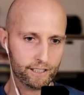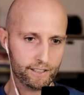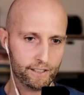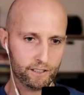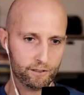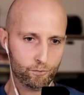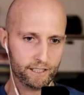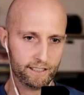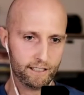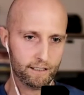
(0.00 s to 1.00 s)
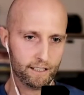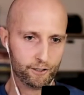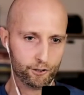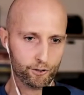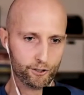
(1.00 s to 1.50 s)
Cert, which is a, a
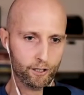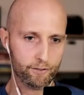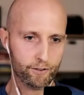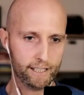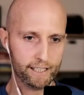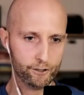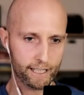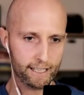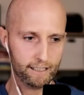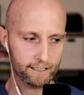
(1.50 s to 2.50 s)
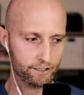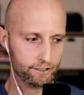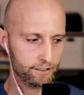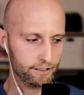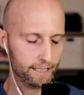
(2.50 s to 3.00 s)
good result for any UK
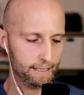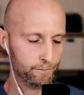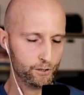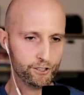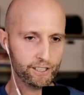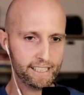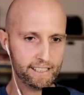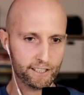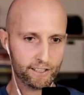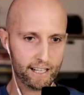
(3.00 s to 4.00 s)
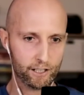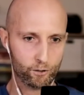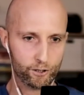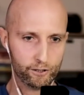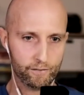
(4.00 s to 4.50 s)
listeners. Um, you need to then
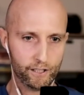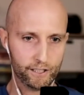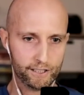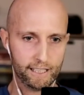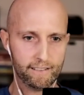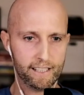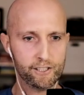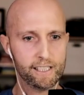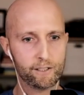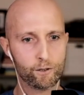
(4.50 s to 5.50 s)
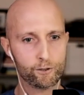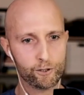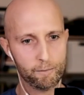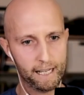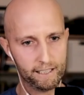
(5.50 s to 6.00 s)
go to university and then you need to go do
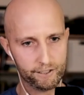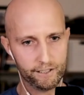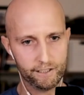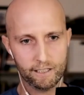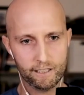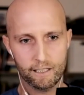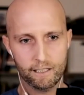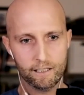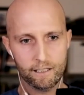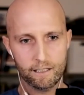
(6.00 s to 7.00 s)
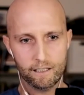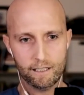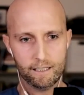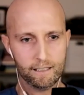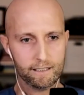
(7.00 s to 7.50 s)
a master's.
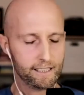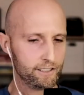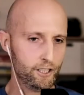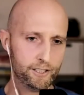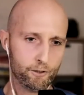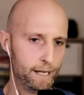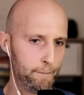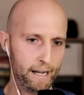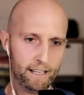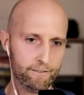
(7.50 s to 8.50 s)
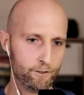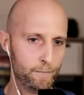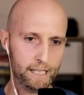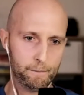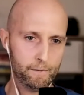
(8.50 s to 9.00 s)
It's like it's not the right path for
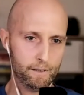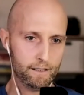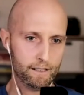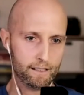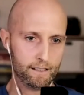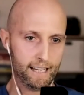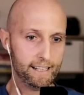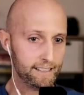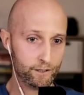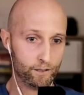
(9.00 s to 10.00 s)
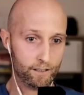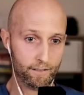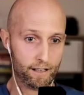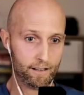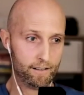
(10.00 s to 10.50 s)
many. Yeah. Like, I didn't, uh,
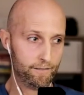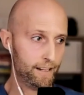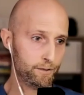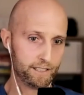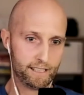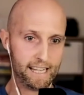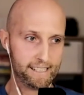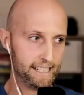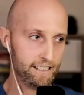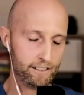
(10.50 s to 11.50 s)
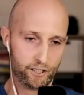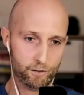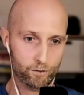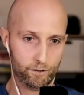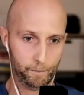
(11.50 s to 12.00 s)
if I was 18 and
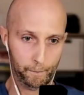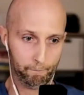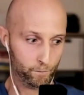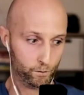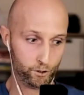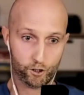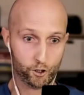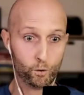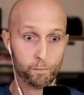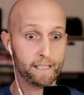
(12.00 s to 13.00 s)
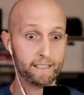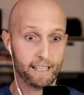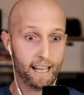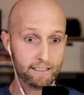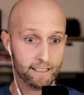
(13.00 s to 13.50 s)
someone showed me
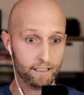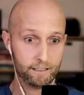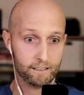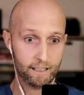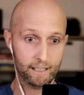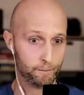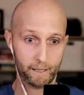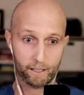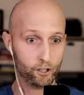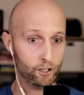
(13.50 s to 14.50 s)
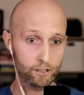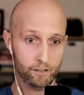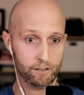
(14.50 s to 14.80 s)
SaaS sales, I'd have been gone.